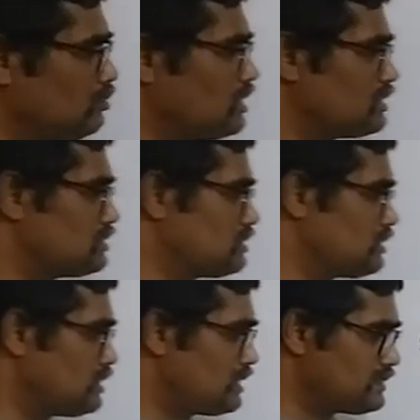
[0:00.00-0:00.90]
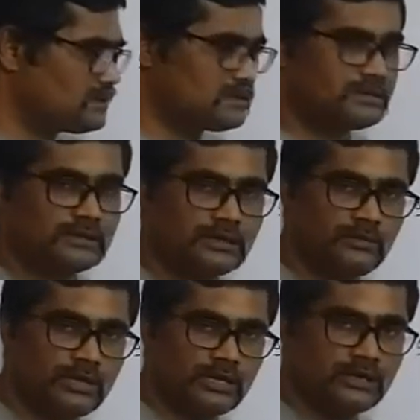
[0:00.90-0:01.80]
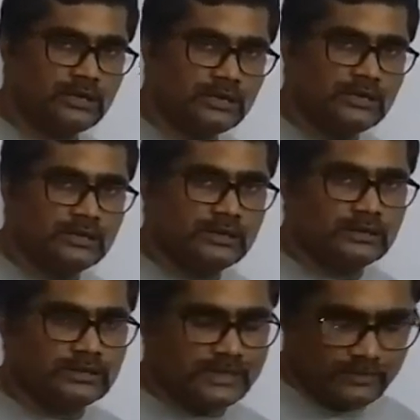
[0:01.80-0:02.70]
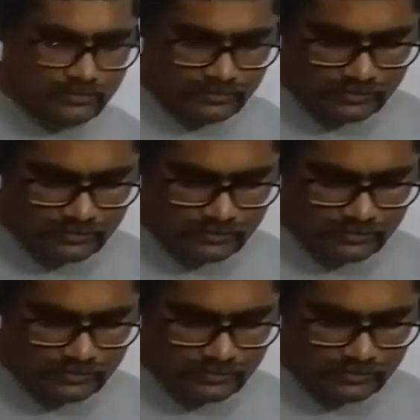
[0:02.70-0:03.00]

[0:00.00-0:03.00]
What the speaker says: but answers are coming same.